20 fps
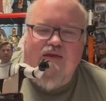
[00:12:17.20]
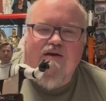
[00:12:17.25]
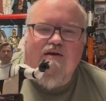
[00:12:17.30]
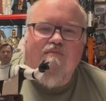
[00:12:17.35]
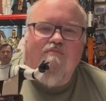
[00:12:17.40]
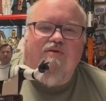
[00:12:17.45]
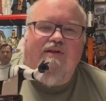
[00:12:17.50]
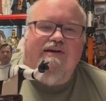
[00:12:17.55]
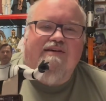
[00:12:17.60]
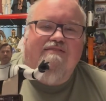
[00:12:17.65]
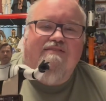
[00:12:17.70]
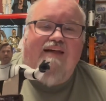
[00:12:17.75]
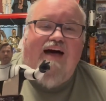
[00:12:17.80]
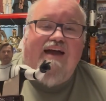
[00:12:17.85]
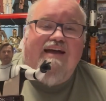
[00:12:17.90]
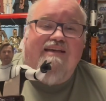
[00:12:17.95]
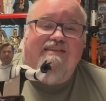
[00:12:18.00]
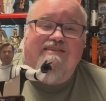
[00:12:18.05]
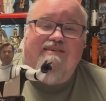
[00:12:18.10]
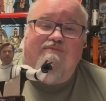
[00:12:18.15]
Please
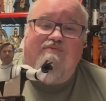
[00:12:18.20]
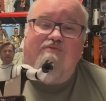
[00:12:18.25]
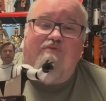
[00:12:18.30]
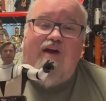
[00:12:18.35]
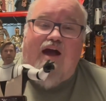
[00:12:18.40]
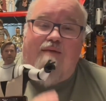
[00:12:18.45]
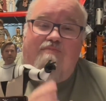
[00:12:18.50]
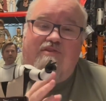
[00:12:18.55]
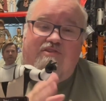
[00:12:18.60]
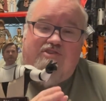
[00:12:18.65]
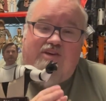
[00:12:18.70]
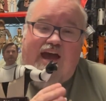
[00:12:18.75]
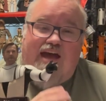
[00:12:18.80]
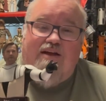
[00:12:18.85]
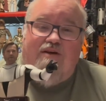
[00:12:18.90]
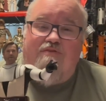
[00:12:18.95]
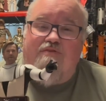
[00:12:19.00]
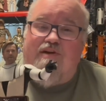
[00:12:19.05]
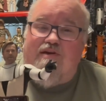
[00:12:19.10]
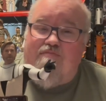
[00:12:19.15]
like and subscribe to the
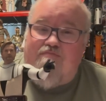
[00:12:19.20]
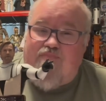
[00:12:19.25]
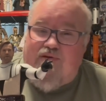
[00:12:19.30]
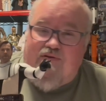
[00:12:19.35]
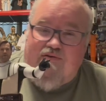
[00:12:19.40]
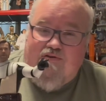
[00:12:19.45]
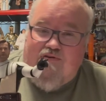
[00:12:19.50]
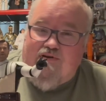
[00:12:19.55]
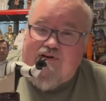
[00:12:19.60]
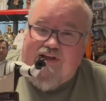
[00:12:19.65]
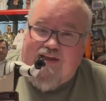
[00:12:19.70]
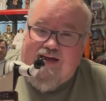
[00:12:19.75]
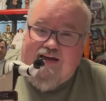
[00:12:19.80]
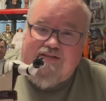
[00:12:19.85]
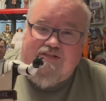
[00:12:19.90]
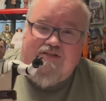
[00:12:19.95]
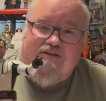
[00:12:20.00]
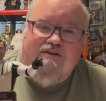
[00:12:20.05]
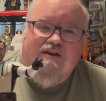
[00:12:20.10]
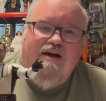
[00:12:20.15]
channel, The Imperial
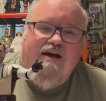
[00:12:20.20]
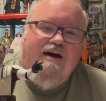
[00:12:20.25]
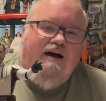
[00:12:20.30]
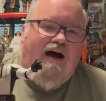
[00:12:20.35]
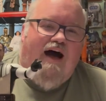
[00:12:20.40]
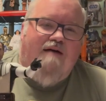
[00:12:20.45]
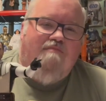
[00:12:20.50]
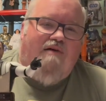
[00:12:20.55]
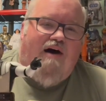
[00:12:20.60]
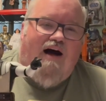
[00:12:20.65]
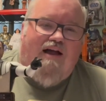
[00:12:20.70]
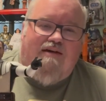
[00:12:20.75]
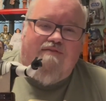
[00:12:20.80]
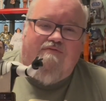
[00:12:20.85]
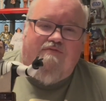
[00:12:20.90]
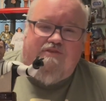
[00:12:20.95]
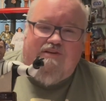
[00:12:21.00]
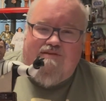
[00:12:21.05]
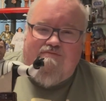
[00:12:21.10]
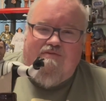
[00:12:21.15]
Collector. I'm
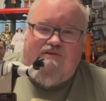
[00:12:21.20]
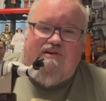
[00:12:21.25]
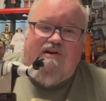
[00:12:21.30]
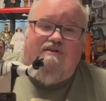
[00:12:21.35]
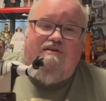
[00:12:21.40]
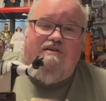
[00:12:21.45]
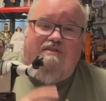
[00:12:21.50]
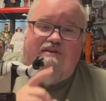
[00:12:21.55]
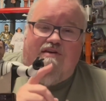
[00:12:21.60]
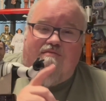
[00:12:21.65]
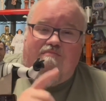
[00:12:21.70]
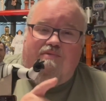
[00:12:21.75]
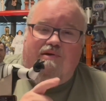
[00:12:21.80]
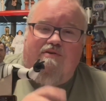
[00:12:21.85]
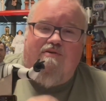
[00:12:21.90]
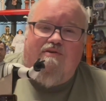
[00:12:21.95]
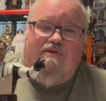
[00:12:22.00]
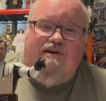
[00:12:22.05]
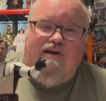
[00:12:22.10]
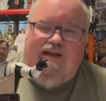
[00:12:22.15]
Oliver Dean McCurry, The
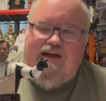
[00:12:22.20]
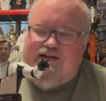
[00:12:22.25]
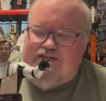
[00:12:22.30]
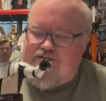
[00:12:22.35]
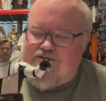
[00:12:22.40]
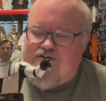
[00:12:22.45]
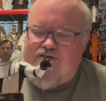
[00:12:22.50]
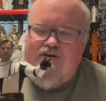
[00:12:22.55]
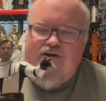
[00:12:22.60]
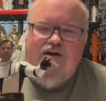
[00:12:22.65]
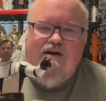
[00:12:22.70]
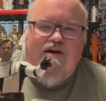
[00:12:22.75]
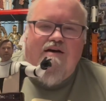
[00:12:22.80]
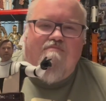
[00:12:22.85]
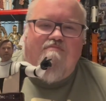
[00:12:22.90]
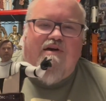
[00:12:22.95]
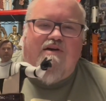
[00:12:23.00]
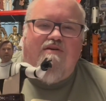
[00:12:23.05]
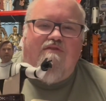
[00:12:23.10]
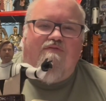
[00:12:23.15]
Imperial Collector.
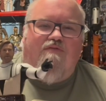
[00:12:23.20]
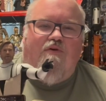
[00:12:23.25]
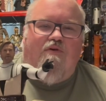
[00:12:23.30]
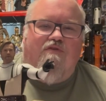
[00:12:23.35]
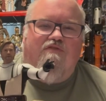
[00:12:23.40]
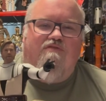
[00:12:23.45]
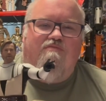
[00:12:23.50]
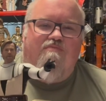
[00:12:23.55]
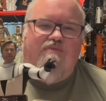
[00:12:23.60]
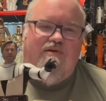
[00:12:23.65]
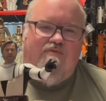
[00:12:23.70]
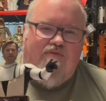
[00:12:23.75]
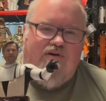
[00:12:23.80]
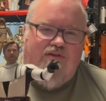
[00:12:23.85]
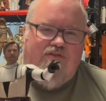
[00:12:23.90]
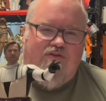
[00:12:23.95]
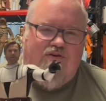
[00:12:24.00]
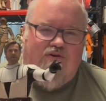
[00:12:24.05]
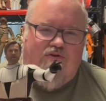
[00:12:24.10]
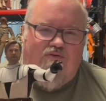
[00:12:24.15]
May the Force be
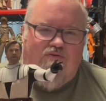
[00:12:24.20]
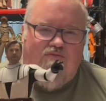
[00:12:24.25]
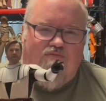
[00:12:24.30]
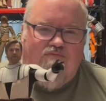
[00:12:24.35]
with you.